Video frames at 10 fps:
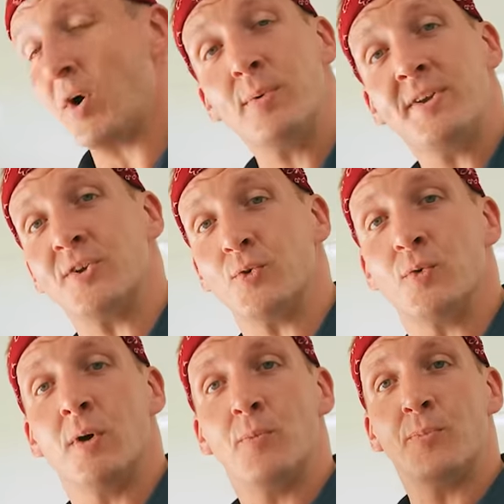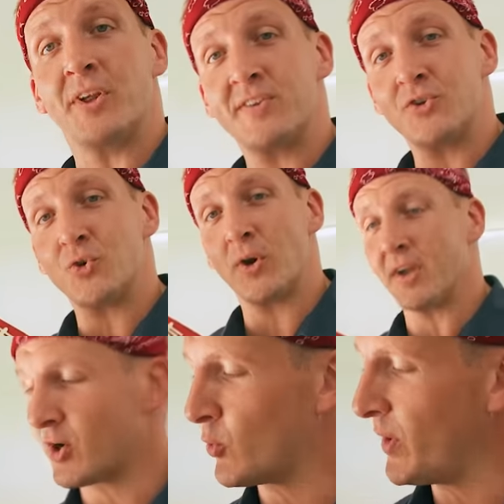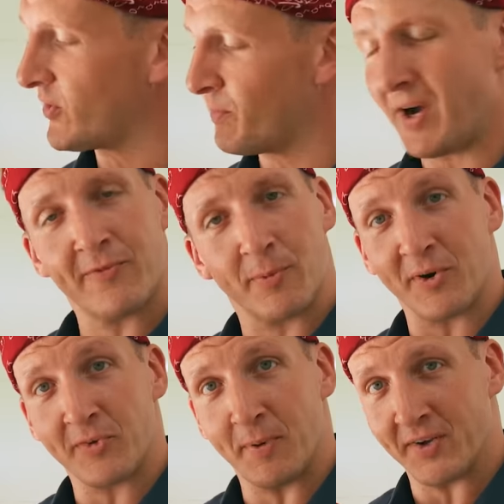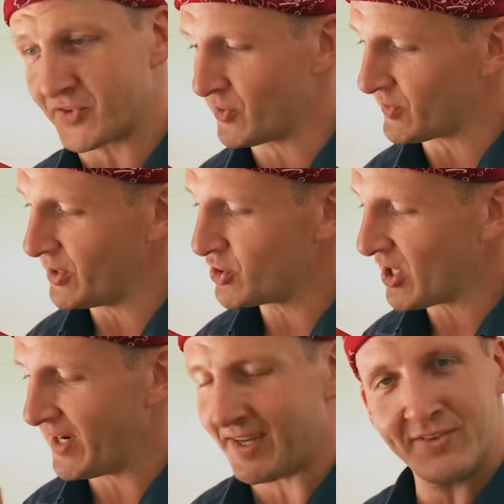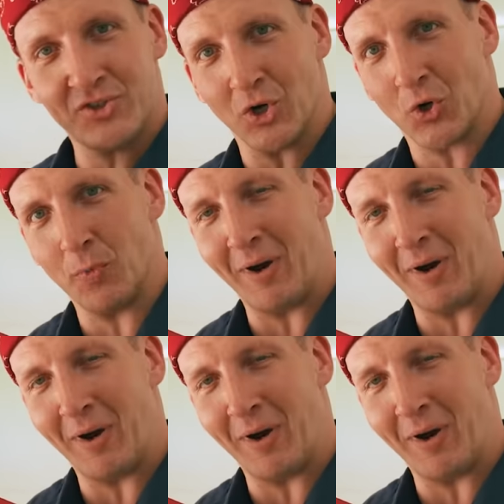while we do, please enjoy a quick spot from our sponsors, Chinese Choco